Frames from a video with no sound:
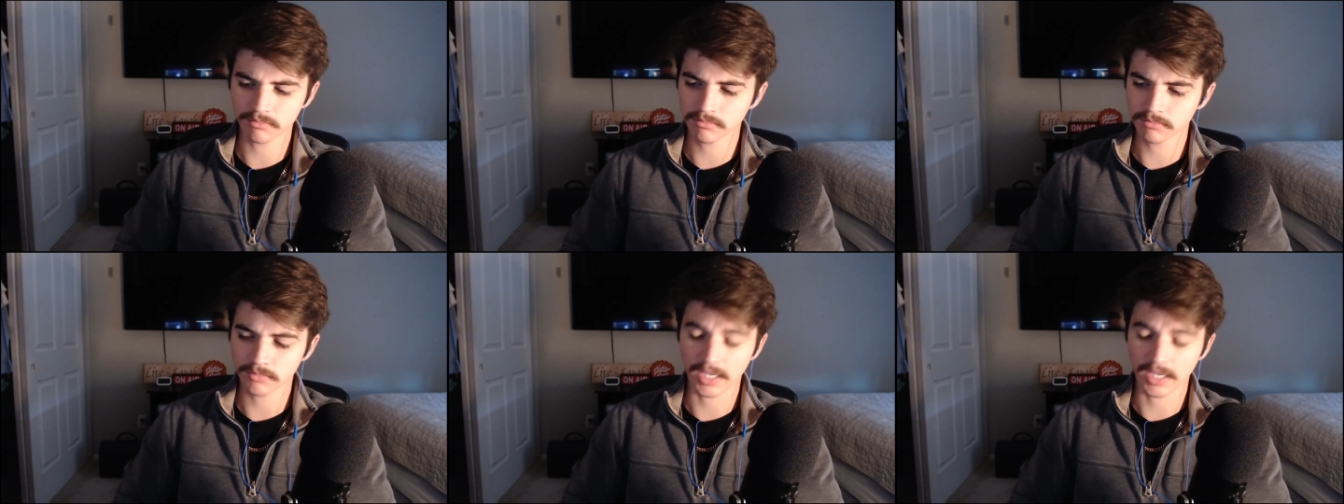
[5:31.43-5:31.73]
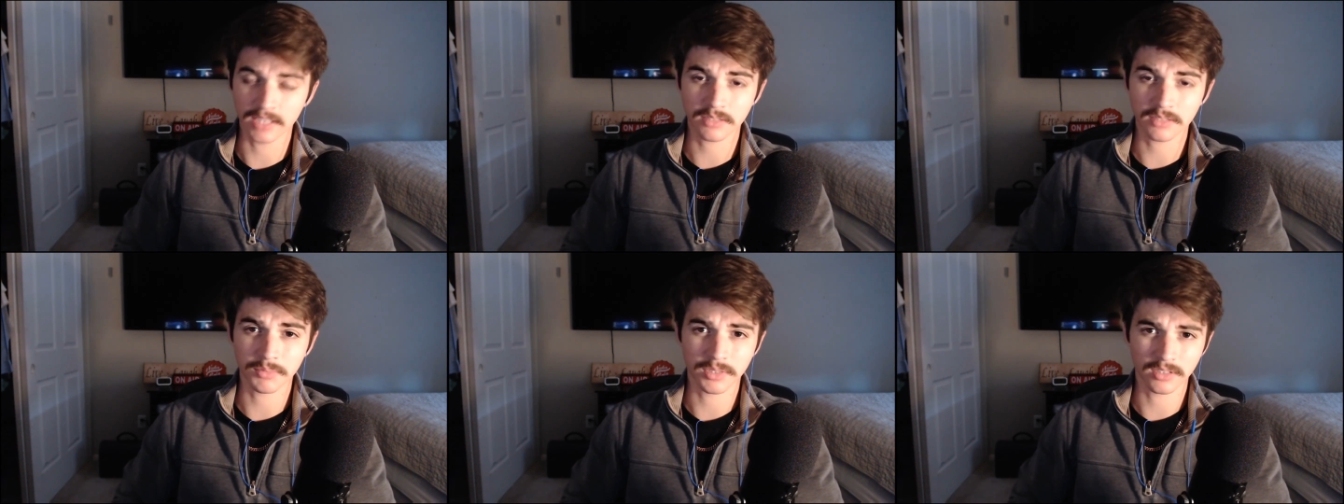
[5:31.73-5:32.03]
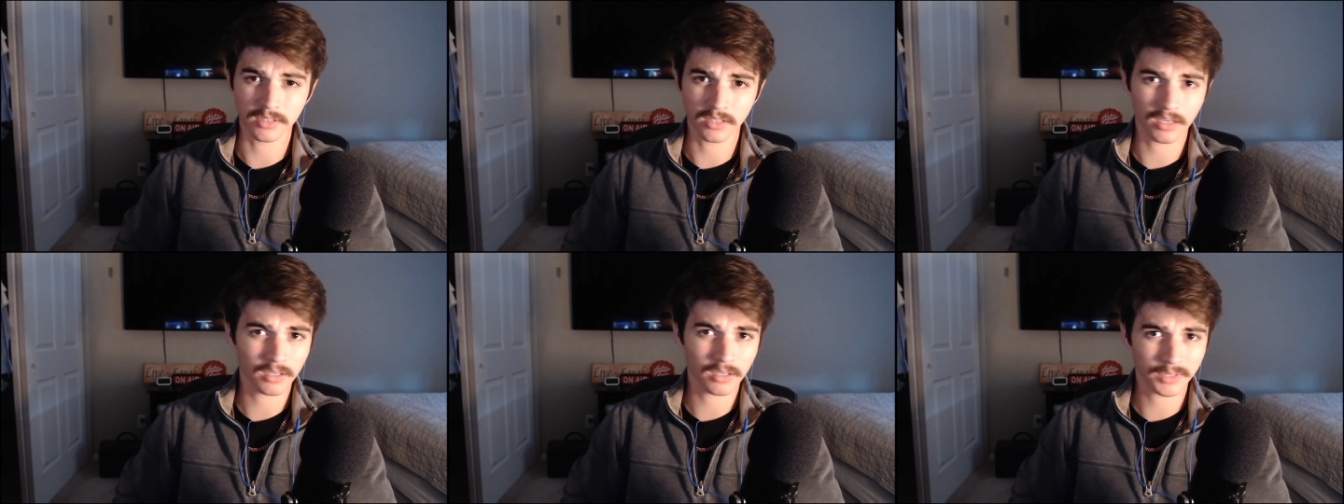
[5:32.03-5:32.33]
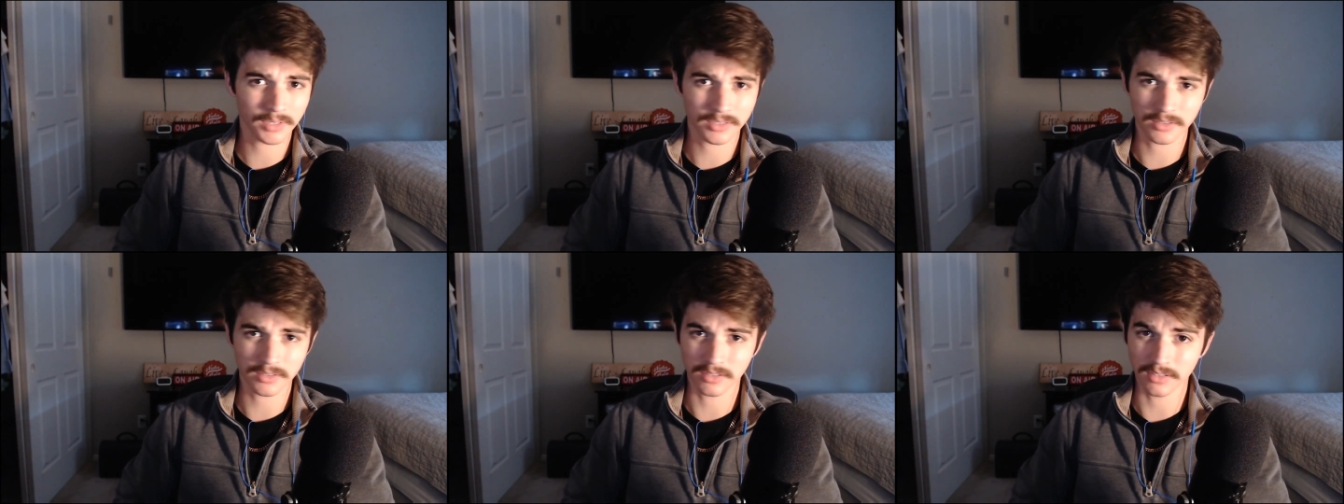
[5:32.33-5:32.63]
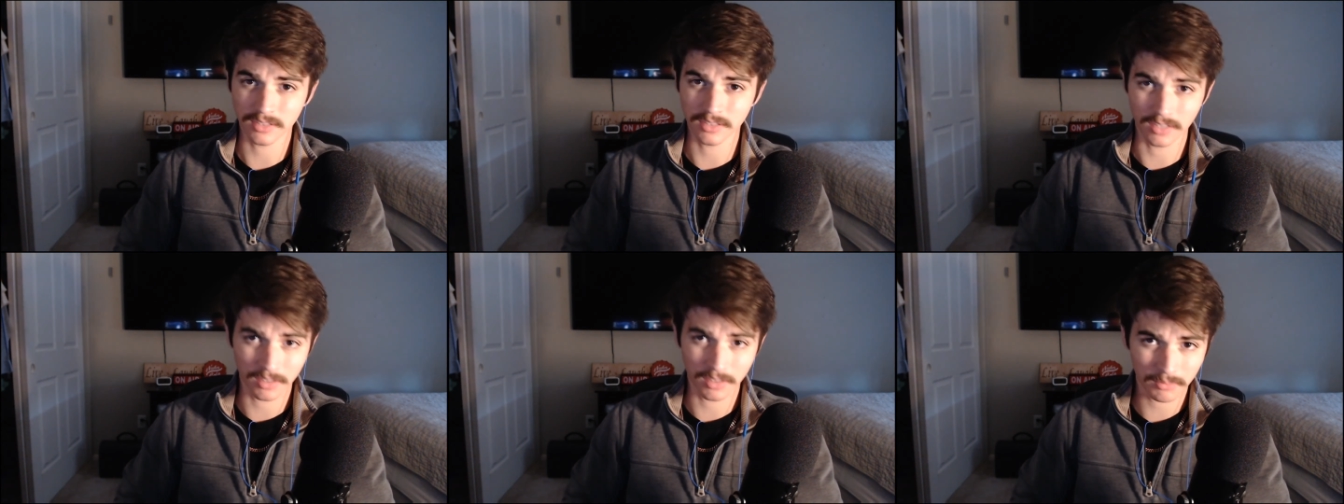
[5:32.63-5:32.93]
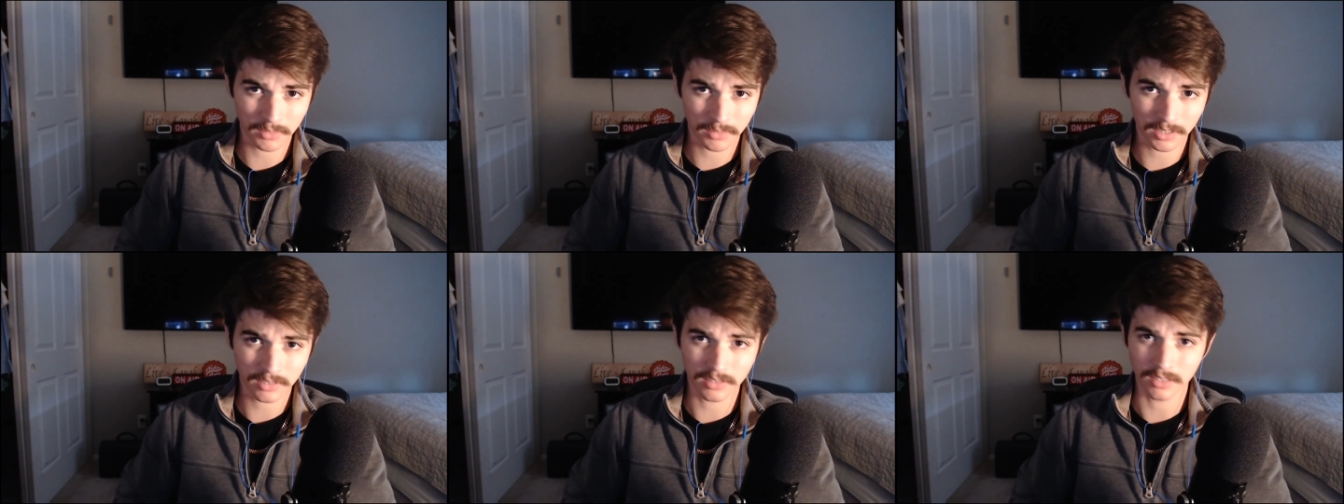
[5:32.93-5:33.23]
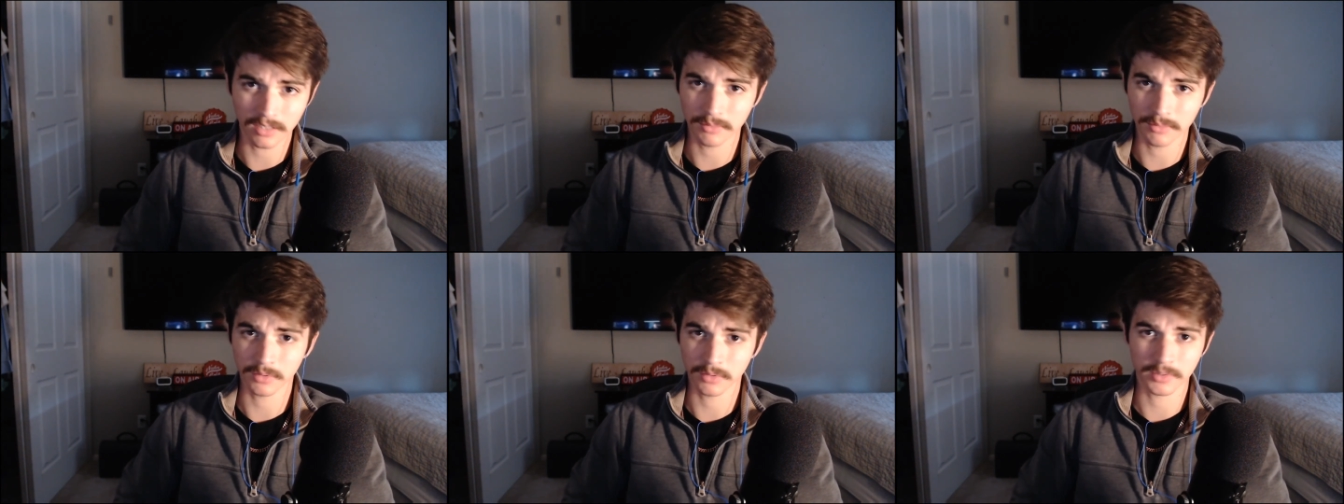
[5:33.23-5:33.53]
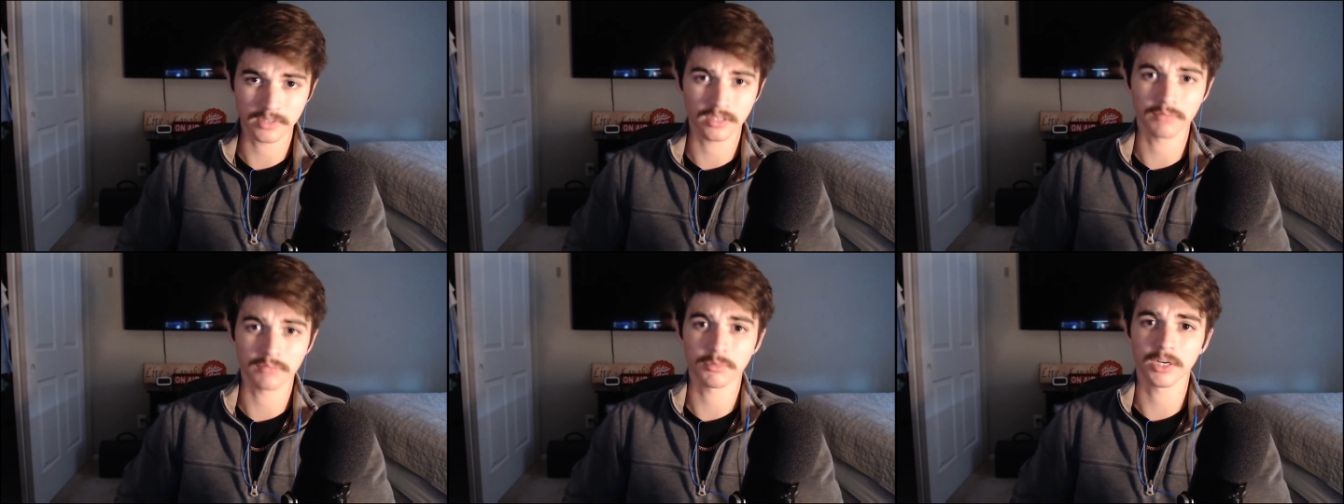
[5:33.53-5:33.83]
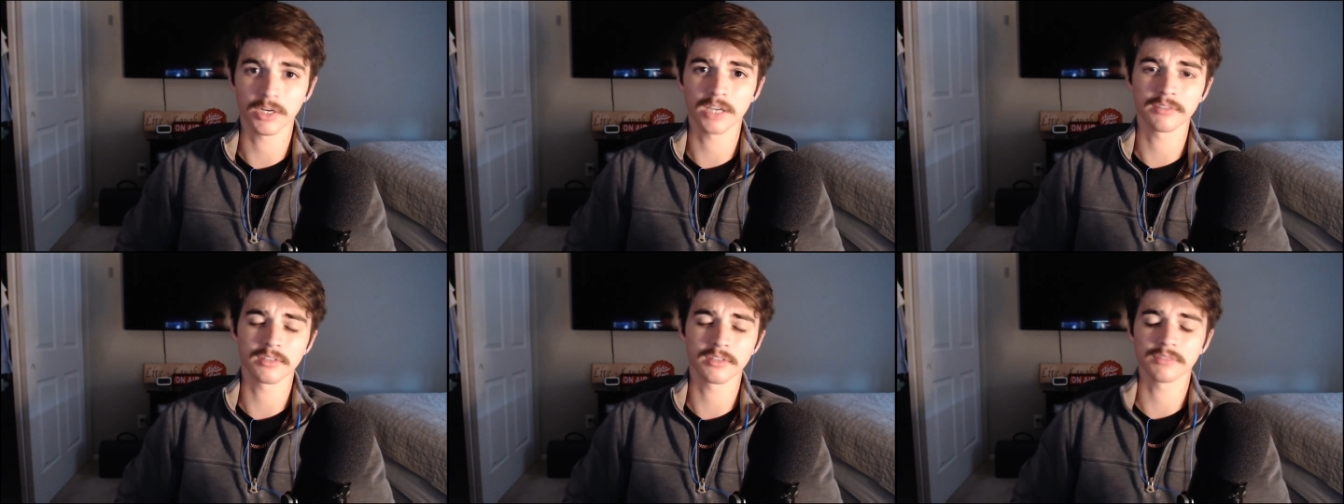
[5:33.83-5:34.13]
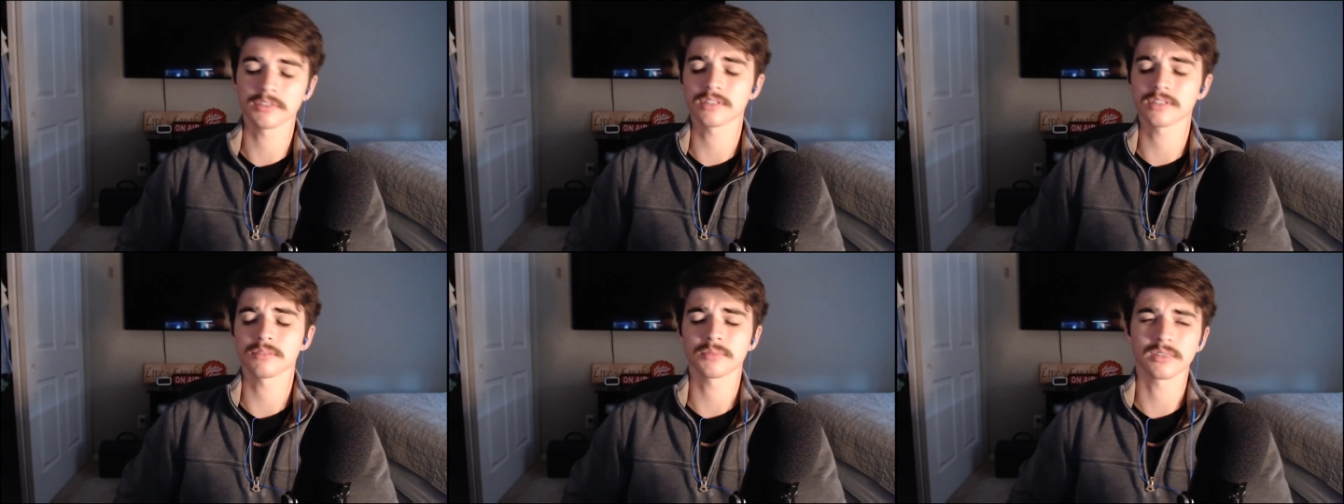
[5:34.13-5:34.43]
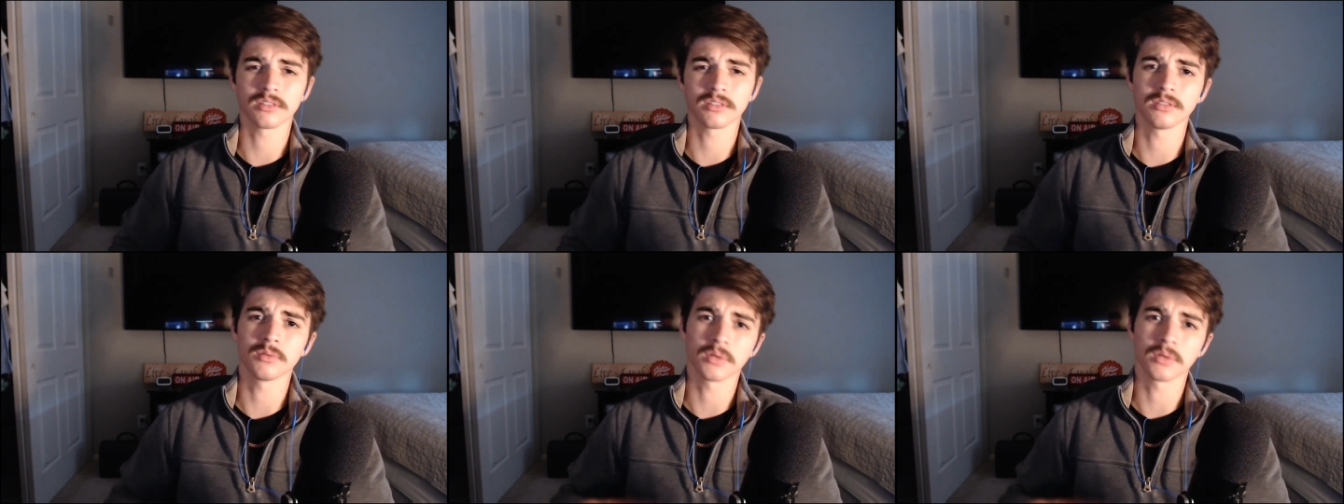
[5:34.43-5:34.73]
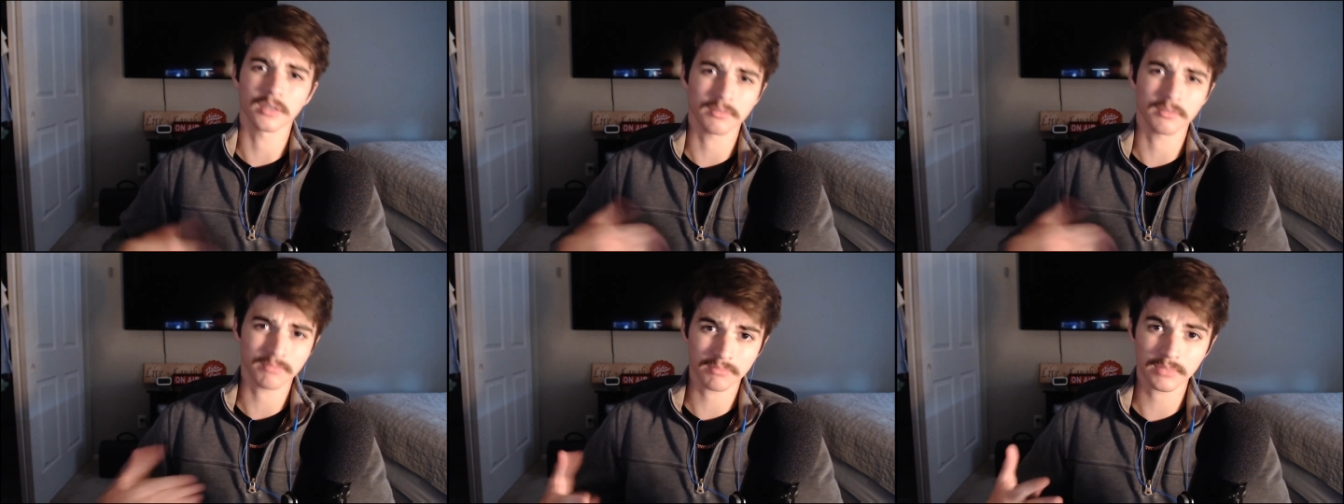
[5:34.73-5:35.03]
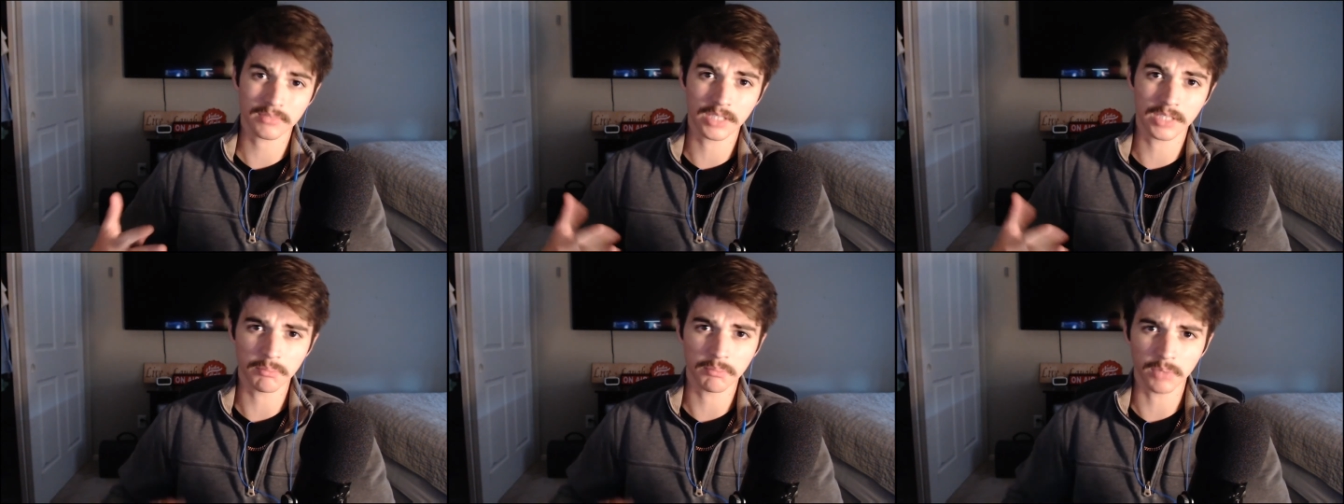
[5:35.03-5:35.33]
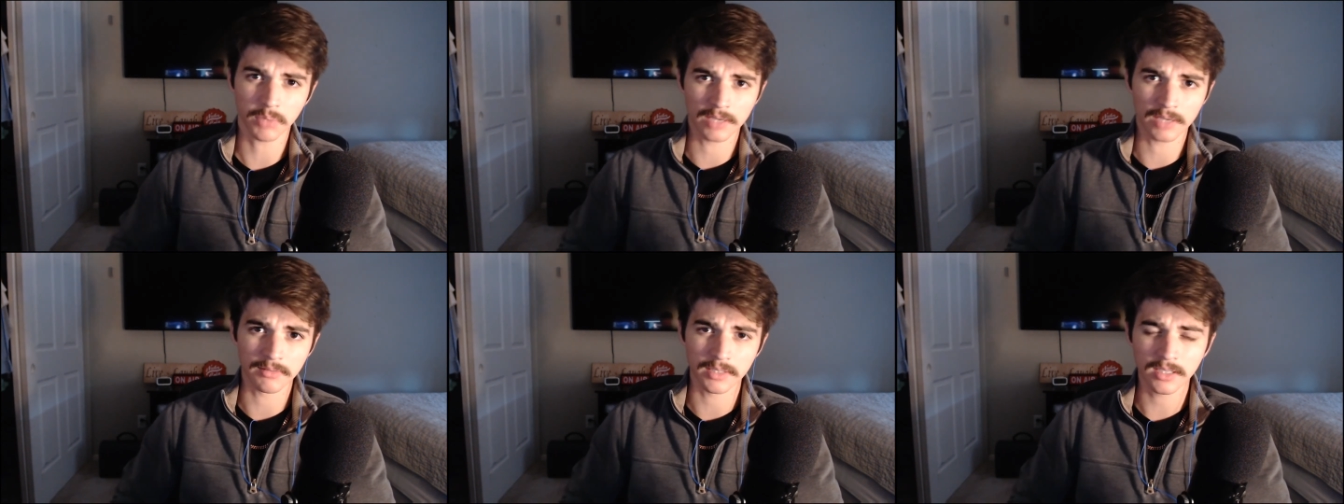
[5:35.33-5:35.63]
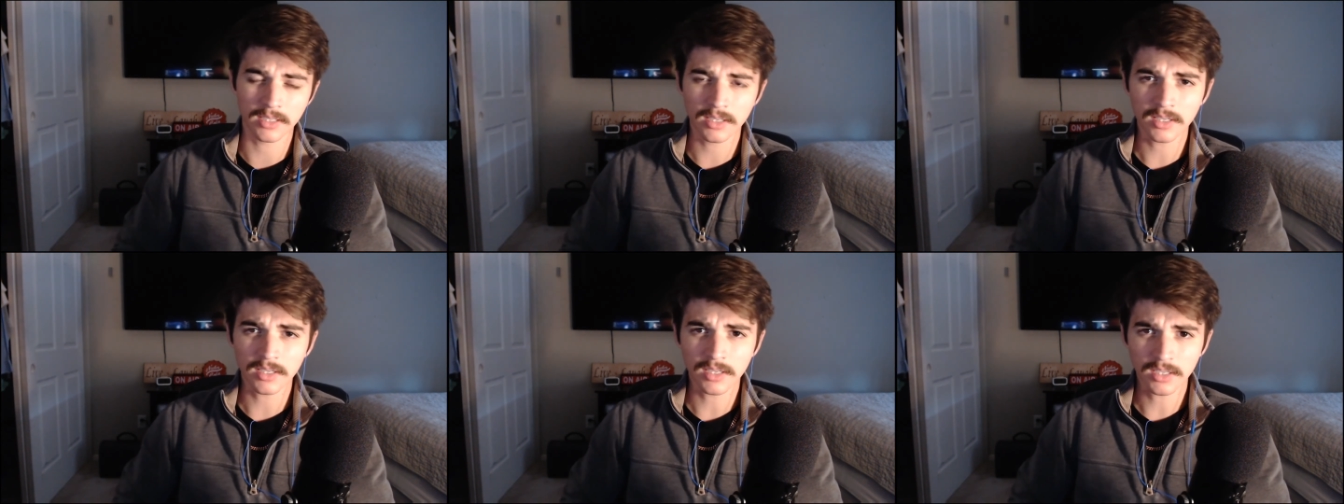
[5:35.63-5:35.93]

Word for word: ask me in the comments. You can DM me. DMs always stay private if it's something that you want to keep private.